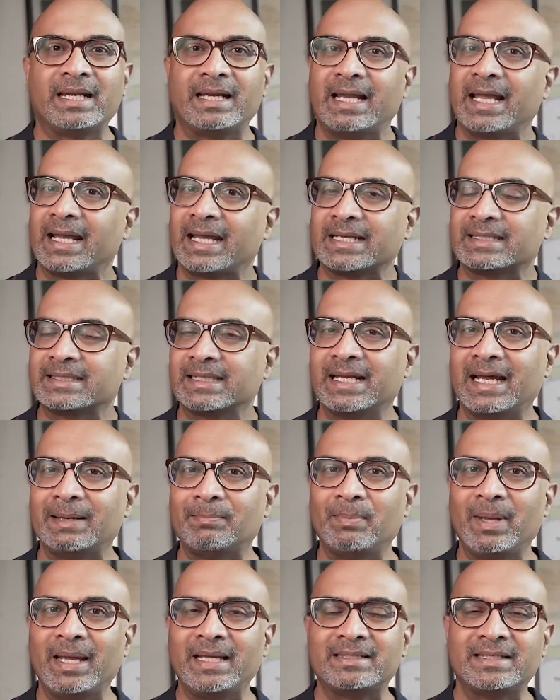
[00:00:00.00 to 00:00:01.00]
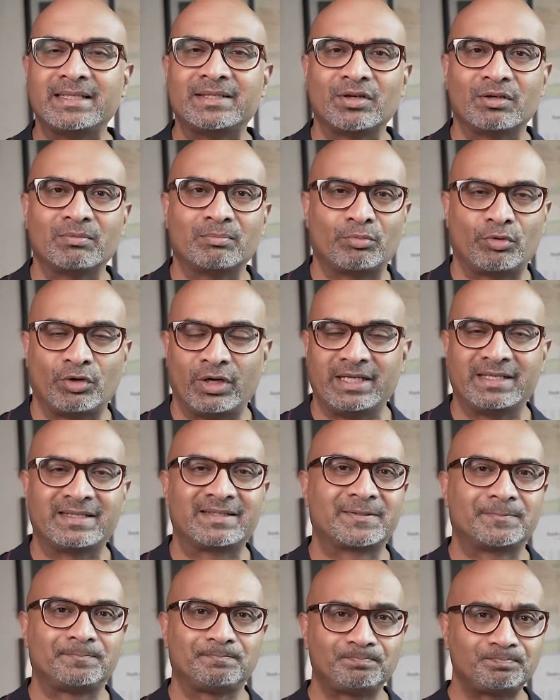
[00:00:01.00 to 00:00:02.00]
like I said, I based it on price,